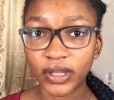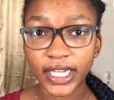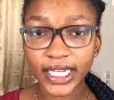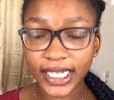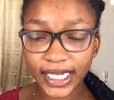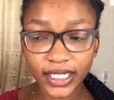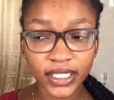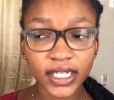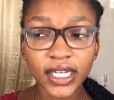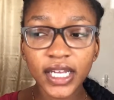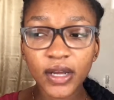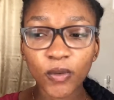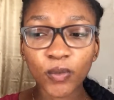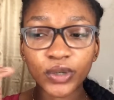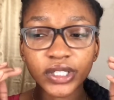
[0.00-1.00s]
Like it
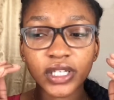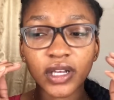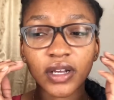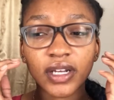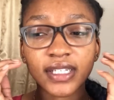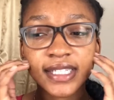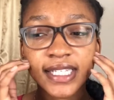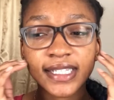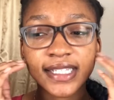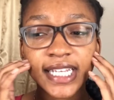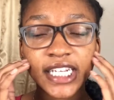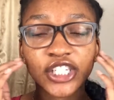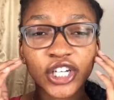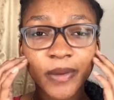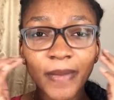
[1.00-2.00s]
was a
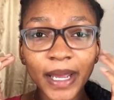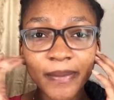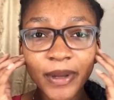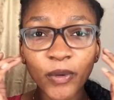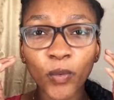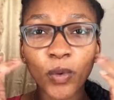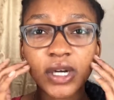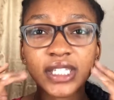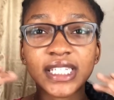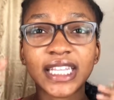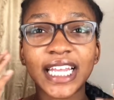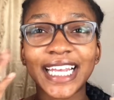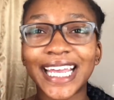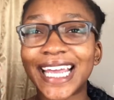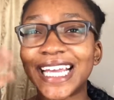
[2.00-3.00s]
sensation. It made me want to
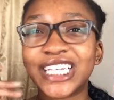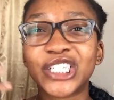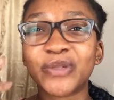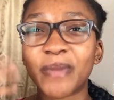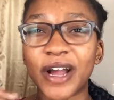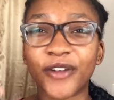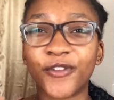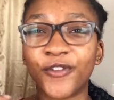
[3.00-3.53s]
like itch my